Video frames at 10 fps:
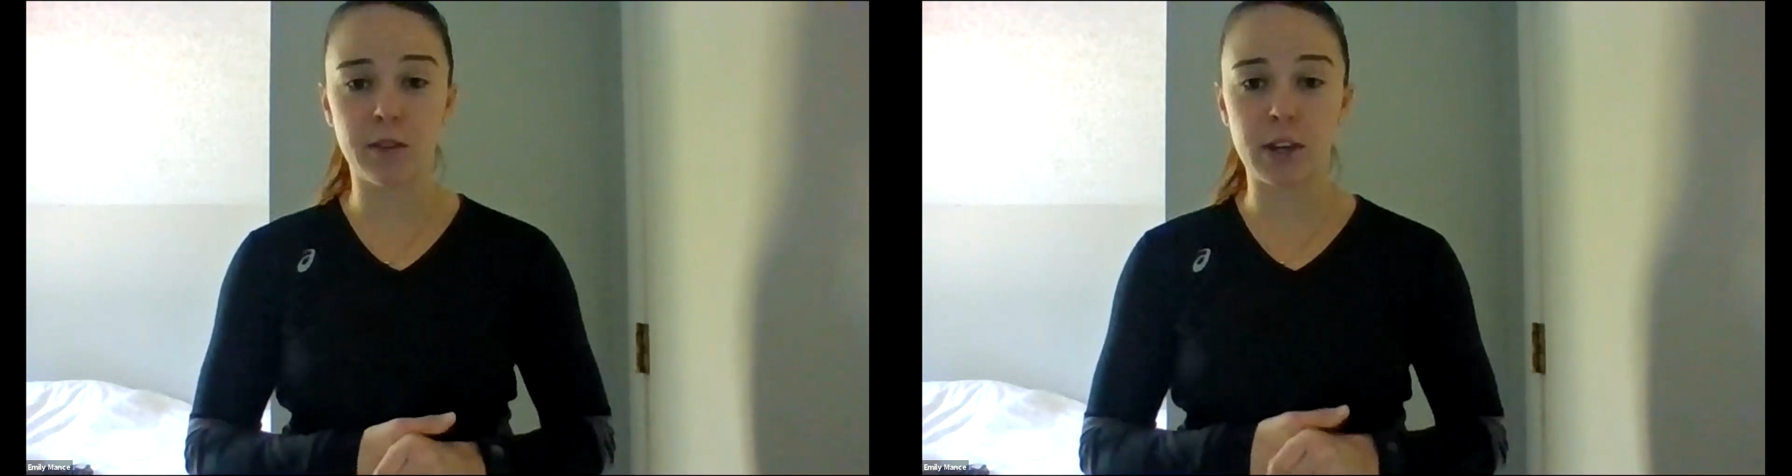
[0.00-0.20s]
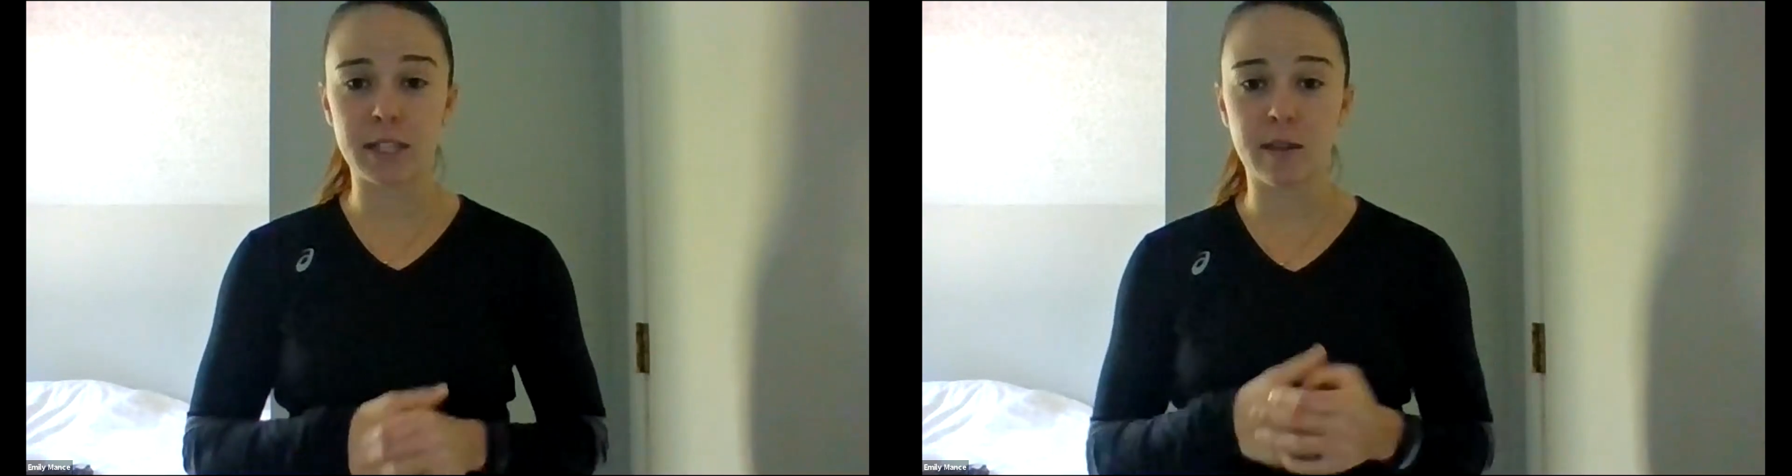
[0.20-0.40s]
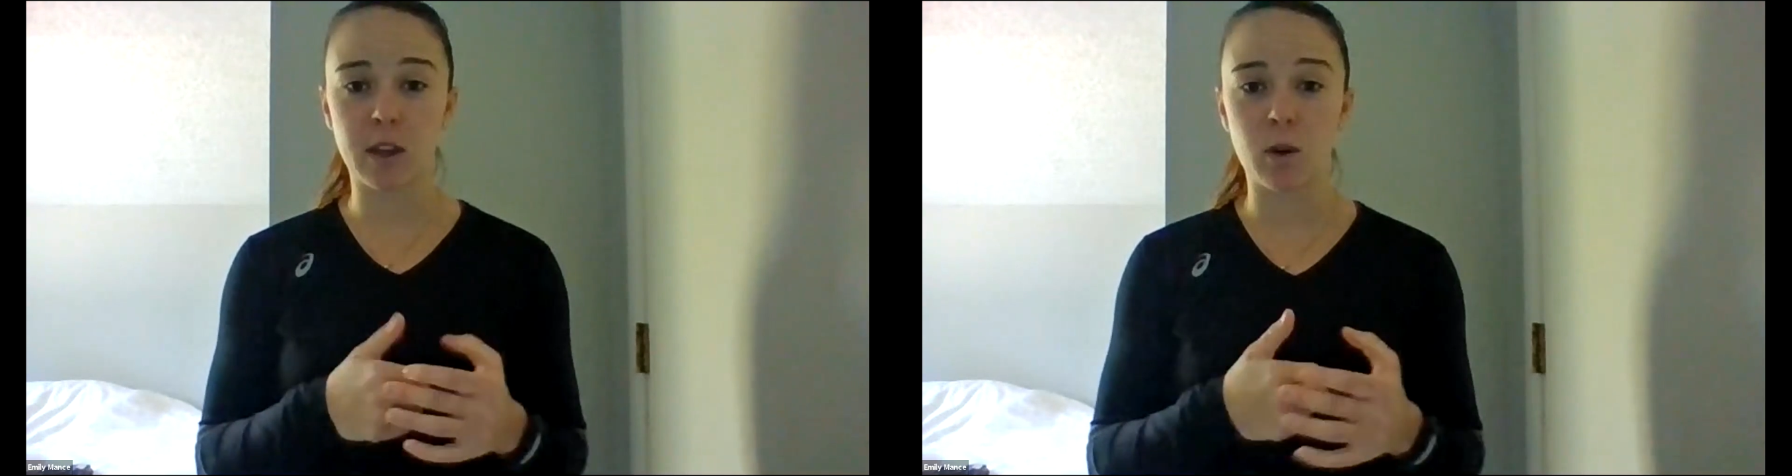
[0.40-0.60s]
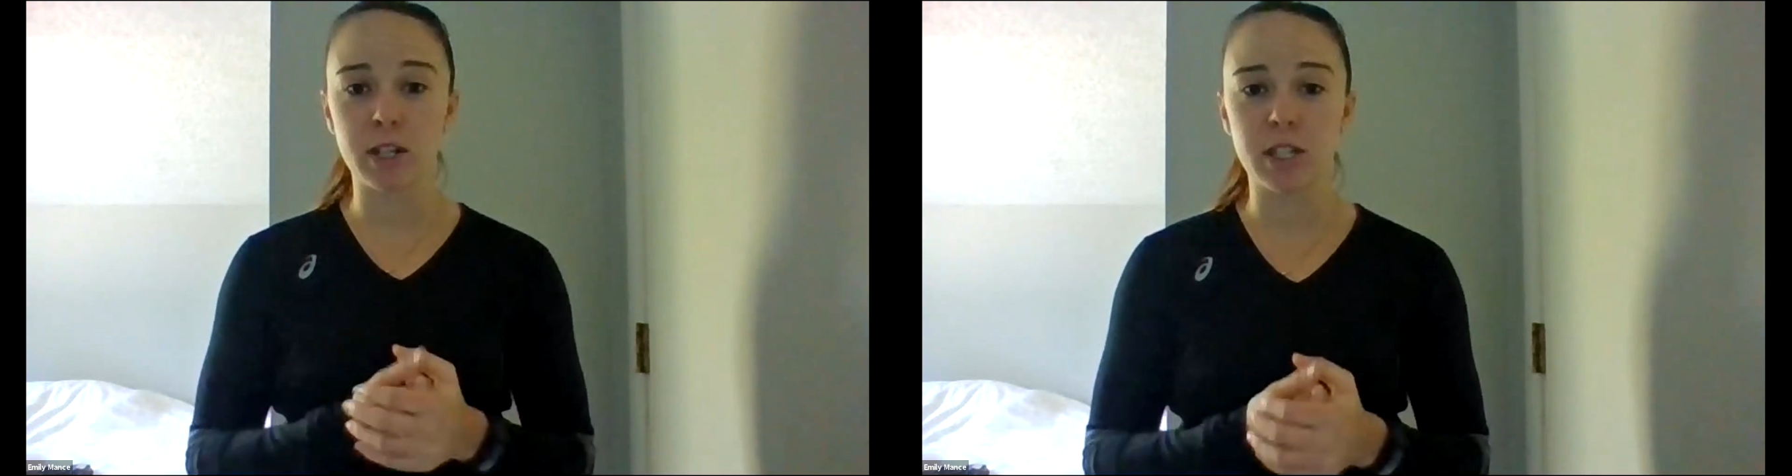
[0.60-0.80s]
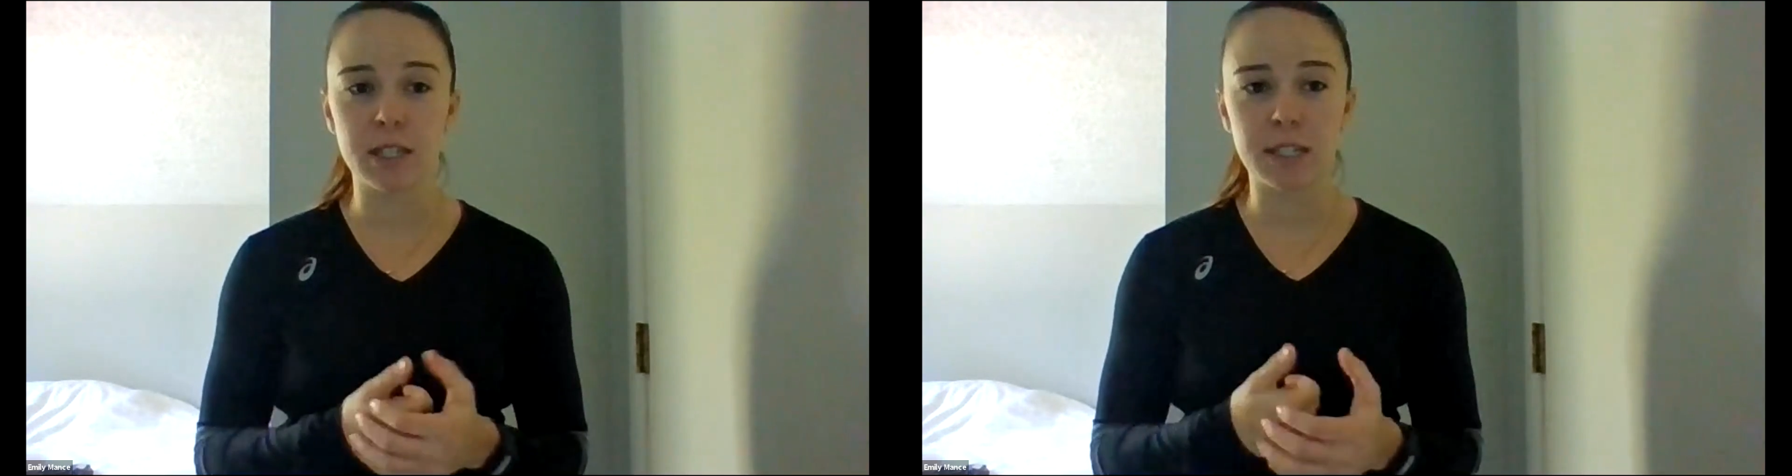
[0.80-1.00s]
If you guys have any
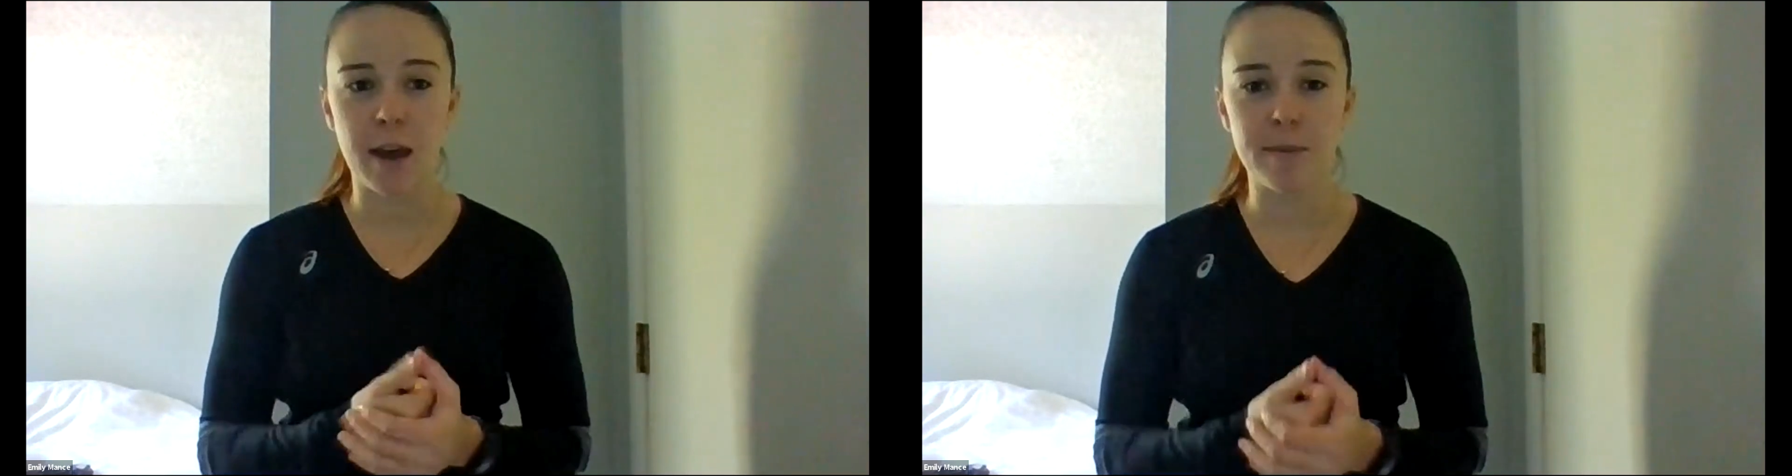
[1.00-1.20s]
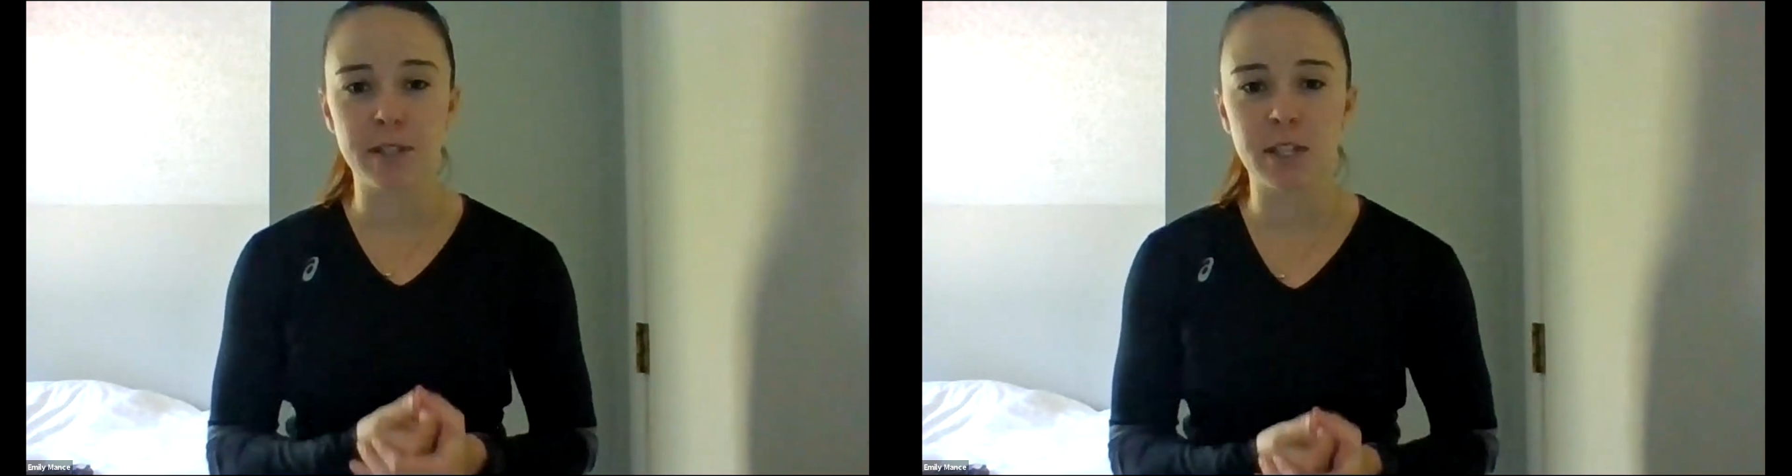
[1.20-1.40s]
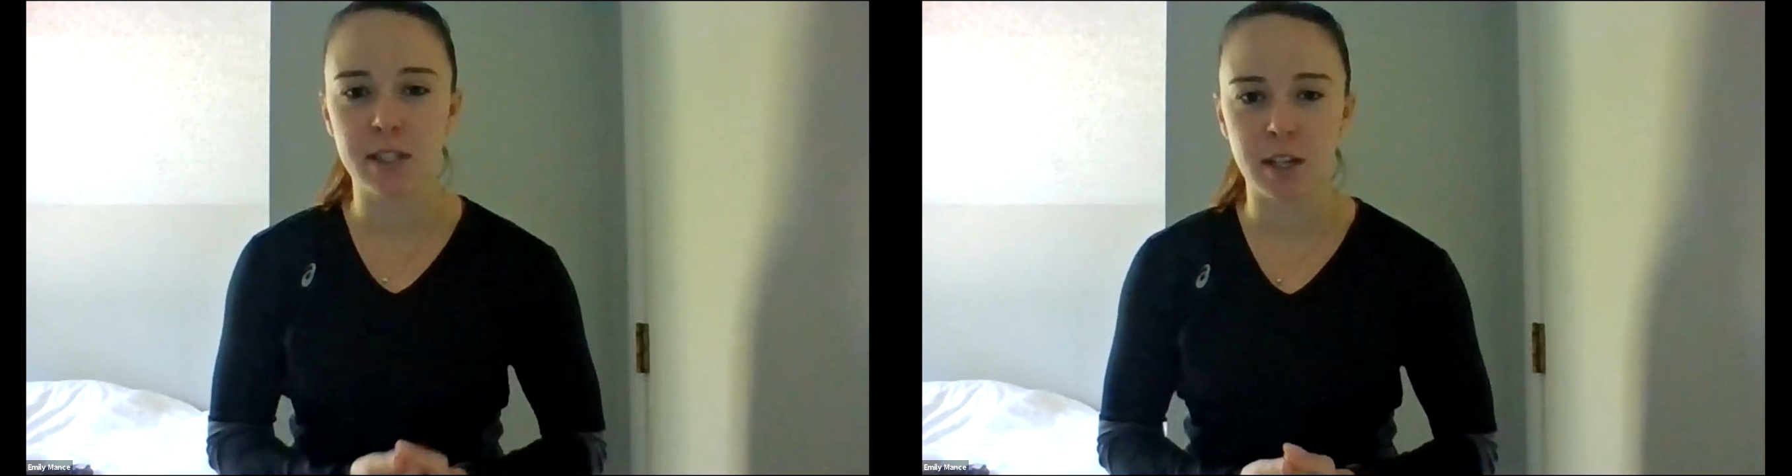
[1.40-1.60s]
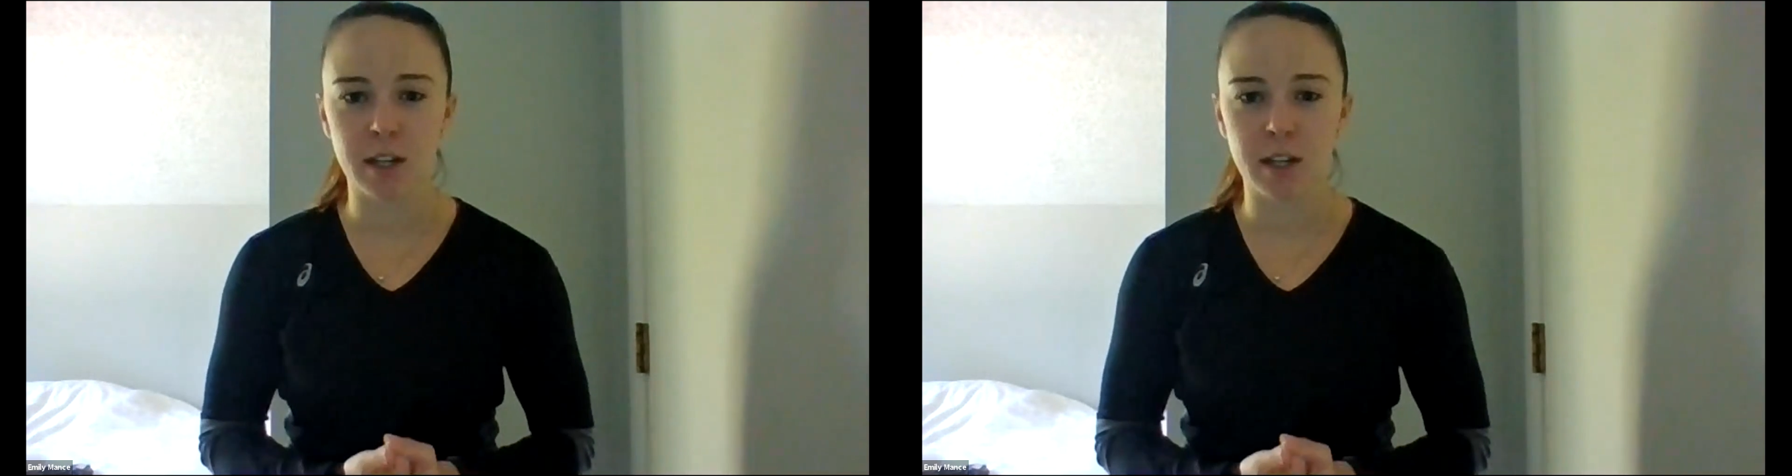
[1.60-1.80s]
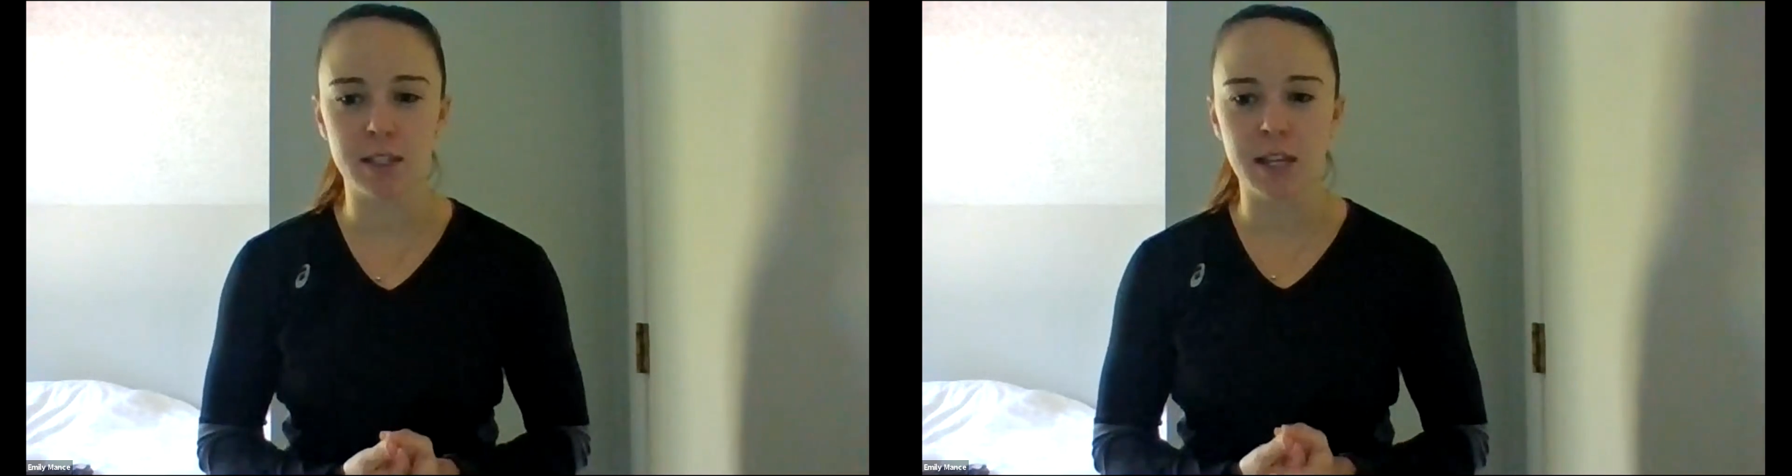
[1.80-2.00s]
questions, comments,
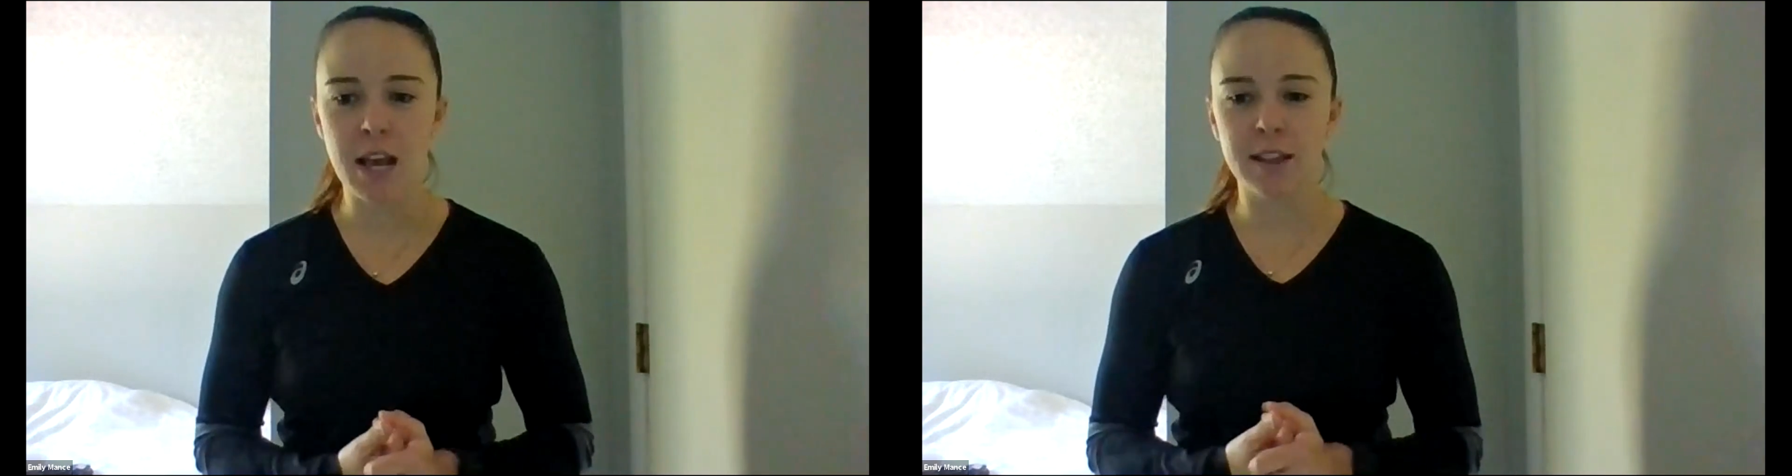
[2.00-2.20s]
concerns,